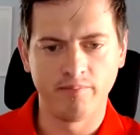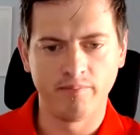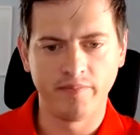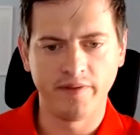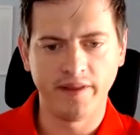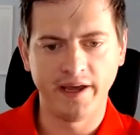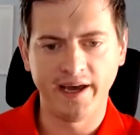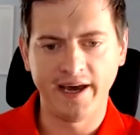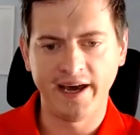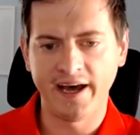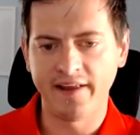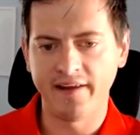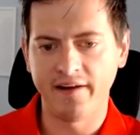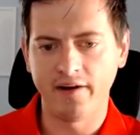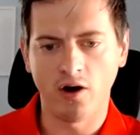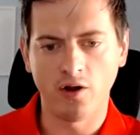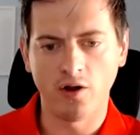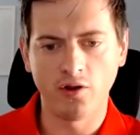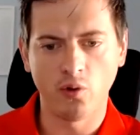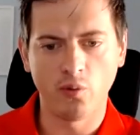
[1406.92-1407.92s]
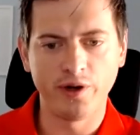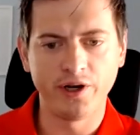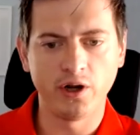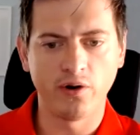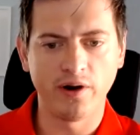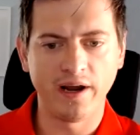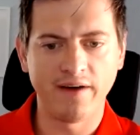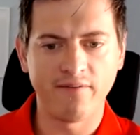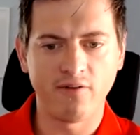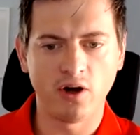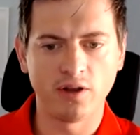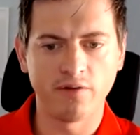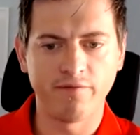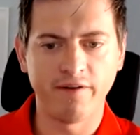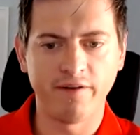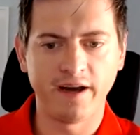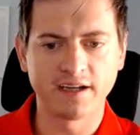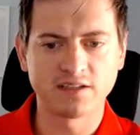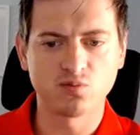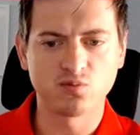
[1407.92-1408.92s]
They add, although we don't have all the
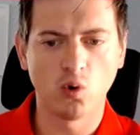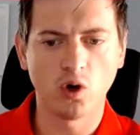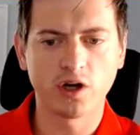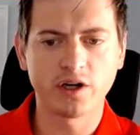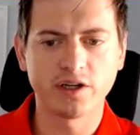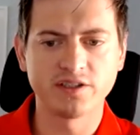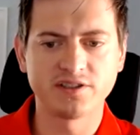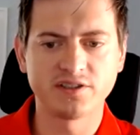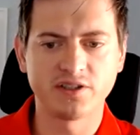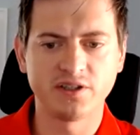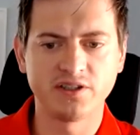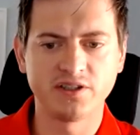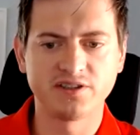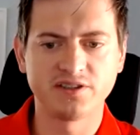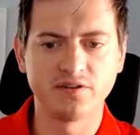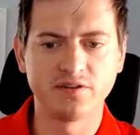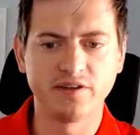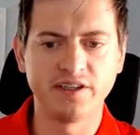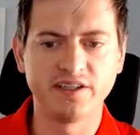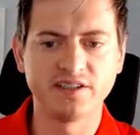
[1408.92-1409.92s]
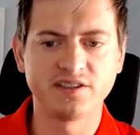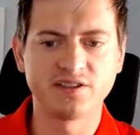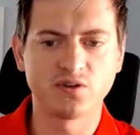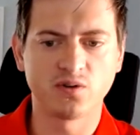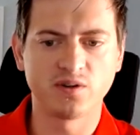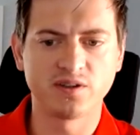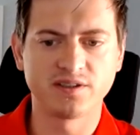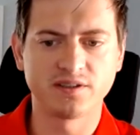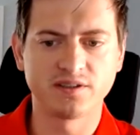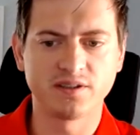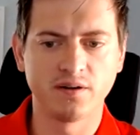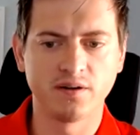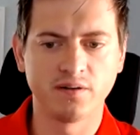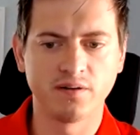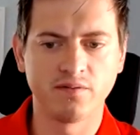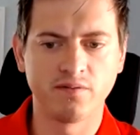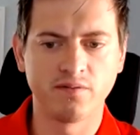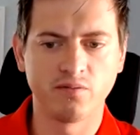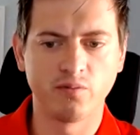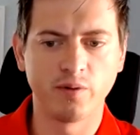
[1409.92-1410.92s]
facts, what concerns do these sorts
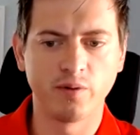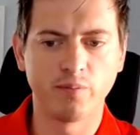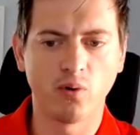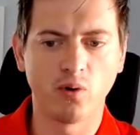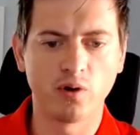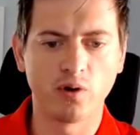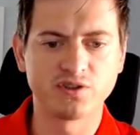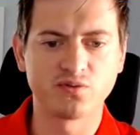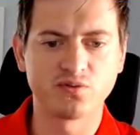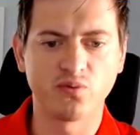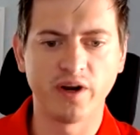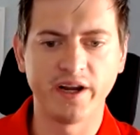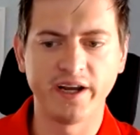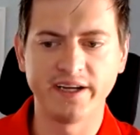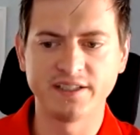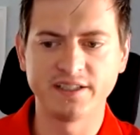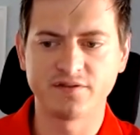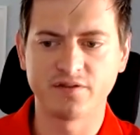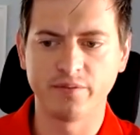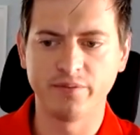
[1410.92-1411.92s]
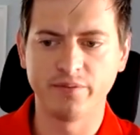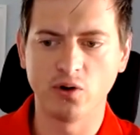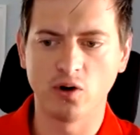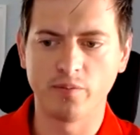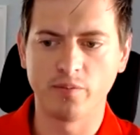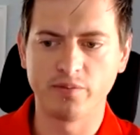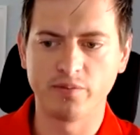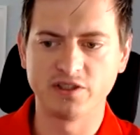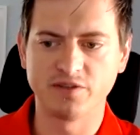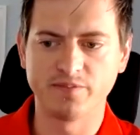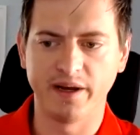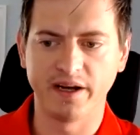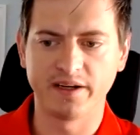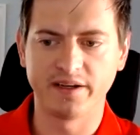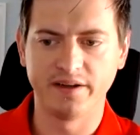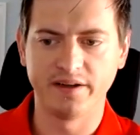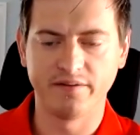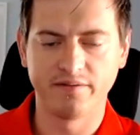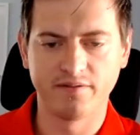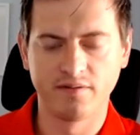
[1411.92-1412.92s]
of reports raise from your
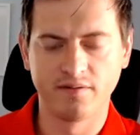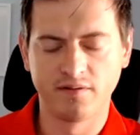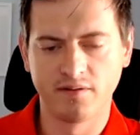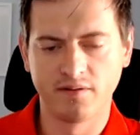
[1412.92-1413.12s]
perspective?